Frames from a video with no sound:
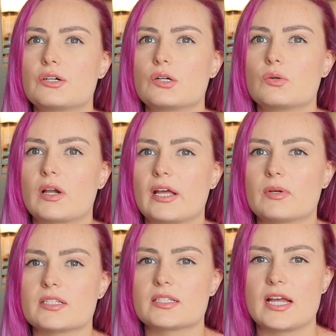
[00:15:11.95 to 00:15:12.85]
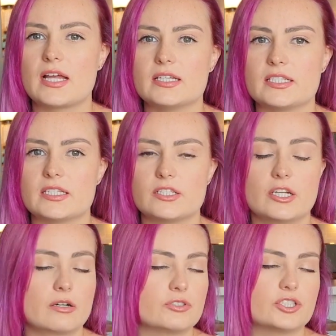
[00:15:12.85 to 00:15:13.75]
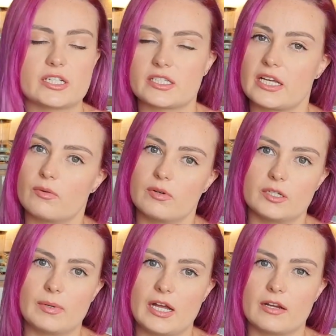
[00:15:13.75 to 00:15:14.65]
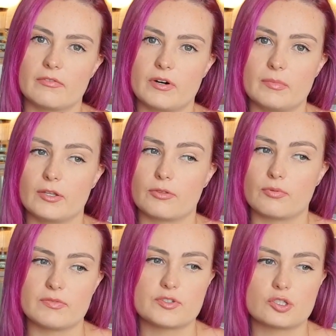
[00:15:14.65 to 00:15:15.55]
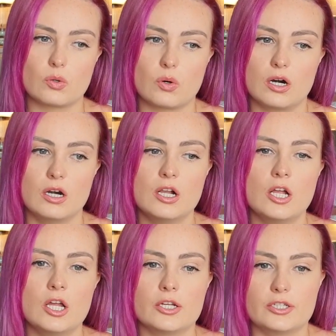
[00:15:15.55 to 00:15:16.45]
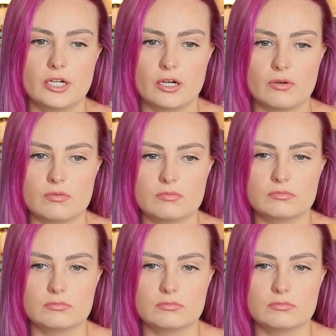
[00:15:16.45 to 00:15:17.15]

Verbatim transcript: What I will say is, you know, just like when you're buying from a thrift store, you know,